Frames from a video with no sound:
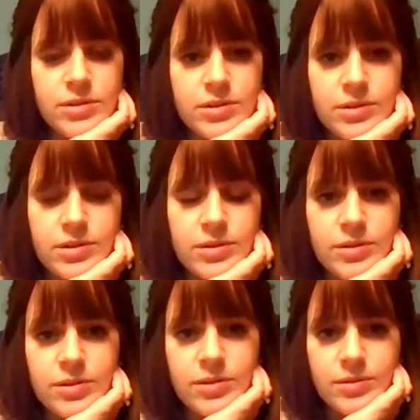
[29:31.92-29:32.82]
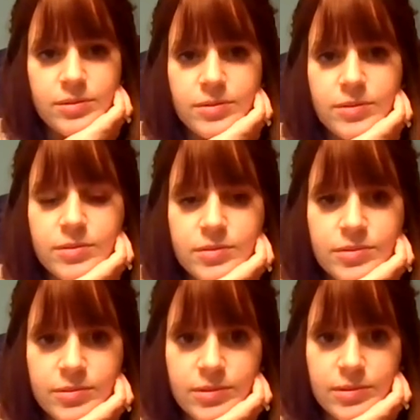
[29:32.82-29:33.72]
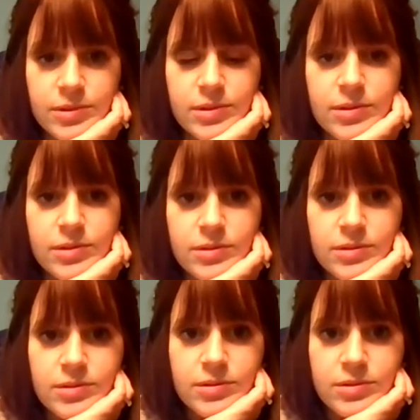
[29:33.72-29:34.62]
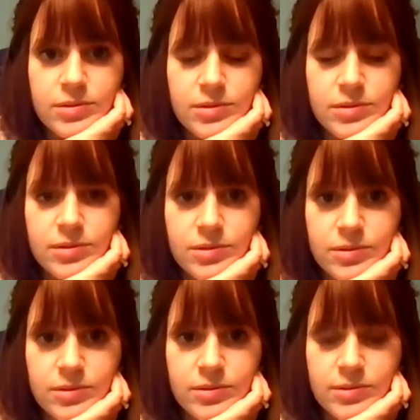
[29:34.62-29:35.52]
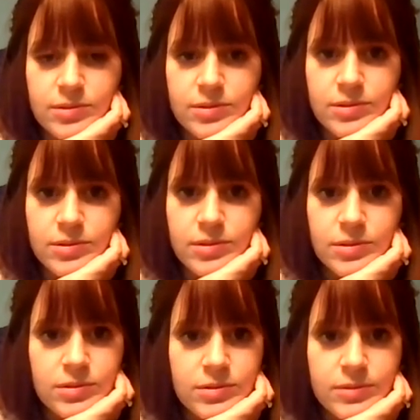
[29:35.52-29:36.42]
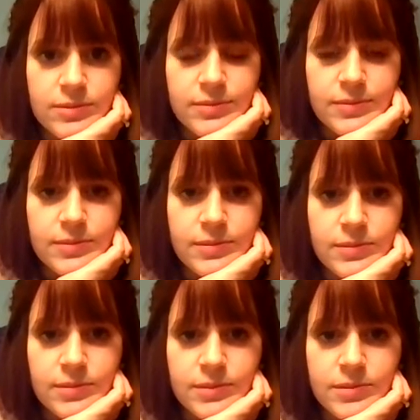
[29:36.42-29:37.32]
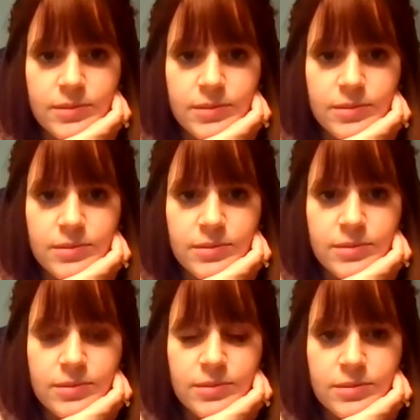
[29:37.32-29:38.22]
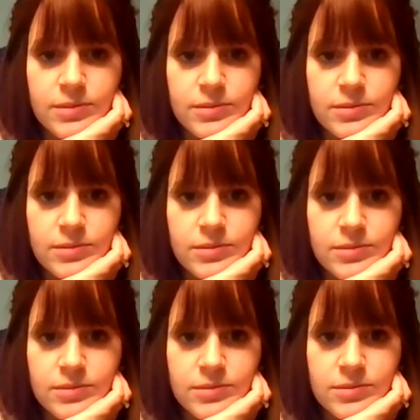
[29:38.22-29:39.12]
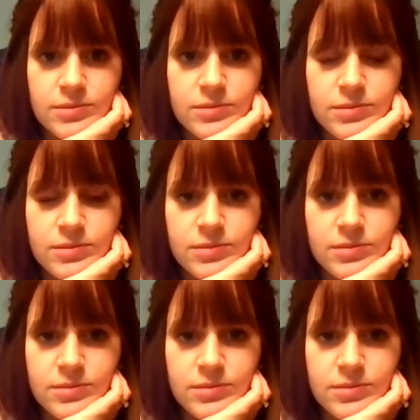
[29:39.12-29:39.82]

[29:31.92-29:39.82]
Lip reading: This person isn't speaking.